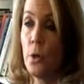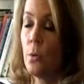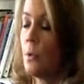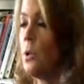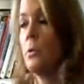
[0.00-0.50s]

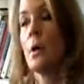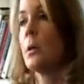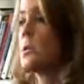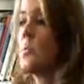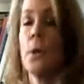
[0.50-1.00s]
whether you call
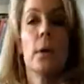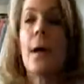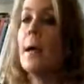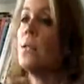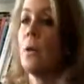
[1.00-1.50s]
it spirit
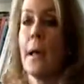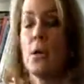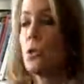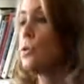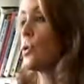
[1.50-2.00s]
guides or
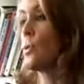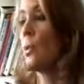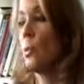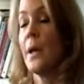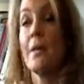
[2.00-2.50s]
angels or
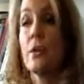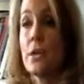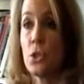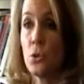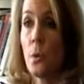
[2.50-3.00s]
whatever it
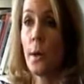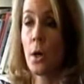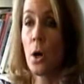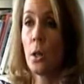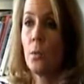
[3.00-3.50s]
is you want to
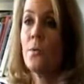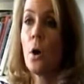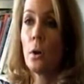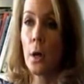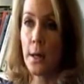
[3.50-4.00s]
call it. We've
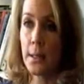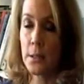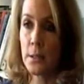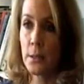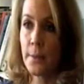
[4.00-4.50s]
all got
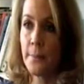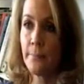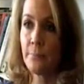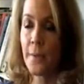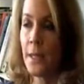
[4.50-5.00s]

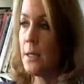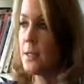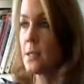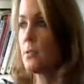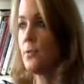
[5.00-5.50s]
it. And it
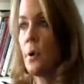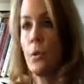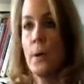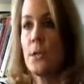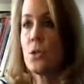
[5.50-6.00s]
doesn't follow
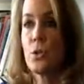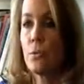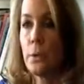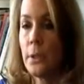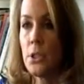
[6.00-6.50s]
any certain
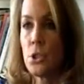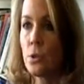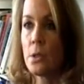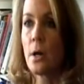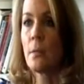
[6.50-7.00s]
religion or
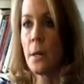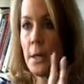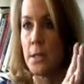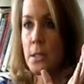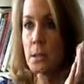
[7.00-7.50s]
dogma.
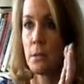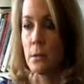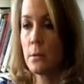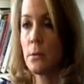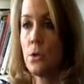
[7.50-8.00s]
It's
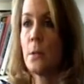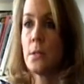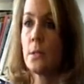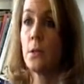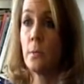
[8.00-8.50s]
you as
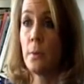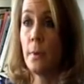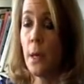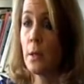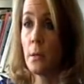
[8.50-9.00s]
a human
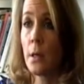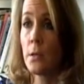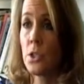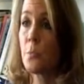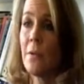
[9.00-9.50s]
being,
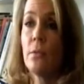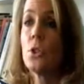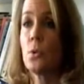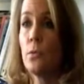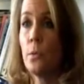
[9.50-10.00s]
just by
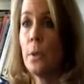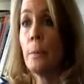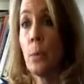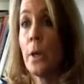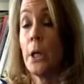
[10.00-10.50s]
virtue of you being
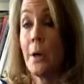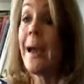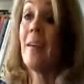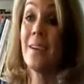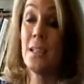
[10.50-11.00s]
born here,
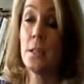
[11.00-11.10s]
have it.